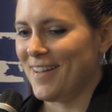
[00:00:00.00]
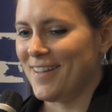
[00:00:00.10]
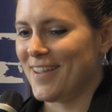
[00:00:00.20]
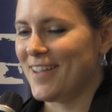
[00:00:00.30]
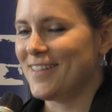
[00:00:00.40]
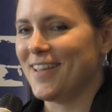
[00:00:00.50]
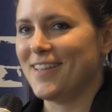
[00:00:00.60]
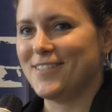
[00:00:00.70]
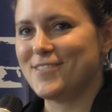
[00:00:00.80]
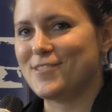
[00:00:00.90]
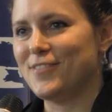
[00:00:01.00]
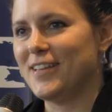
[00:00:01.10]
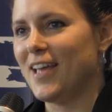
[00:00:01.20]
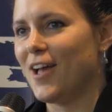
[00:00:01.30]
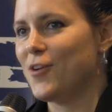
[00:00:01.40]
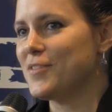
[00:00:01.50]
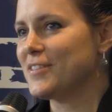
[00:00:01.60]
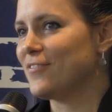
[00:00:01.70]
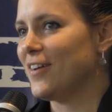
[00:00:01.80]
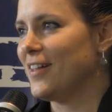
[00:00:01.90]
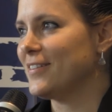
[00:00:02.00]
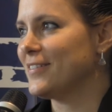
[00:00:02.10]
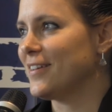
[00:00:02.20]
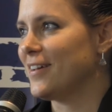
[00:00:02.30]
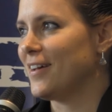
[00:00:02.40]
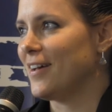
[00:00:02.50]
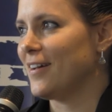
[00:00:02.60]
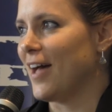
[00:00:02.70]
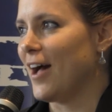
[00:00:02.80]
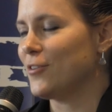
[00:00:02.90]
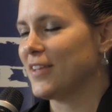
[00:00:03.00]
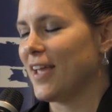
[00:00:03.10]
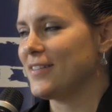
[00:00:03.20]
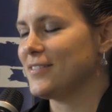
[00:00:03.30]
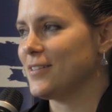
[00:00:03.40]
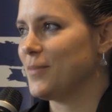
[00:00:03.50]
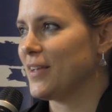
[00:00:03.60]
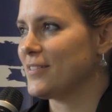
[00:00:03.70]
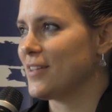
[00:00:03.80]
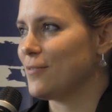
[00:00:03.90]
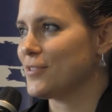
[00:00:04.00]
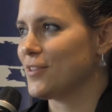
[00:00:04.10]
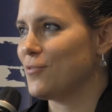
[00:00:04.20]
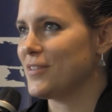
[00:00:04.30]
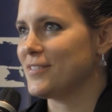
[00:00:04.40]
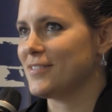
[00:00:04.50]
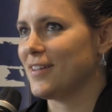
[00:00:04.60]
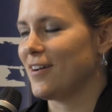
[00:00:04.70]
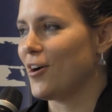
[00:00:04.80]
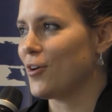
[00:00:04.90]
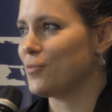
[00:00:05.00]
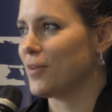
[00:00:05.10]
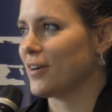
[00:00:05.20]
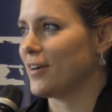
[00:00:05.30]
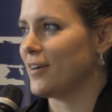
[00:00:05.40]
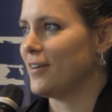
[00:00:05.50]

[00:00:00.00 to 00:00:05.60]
In Slovenia, I always felt outcasted because I was always a hard worker.